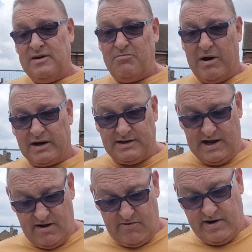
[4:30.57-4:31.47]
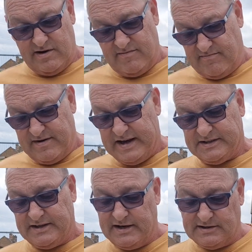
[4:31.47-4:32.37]
bacteria and
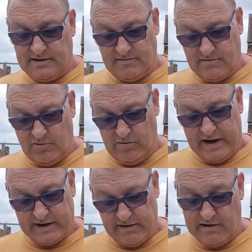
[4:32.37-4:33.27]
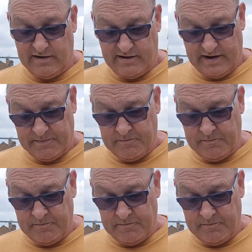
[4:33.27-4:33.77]
nasties and all that kind of thing.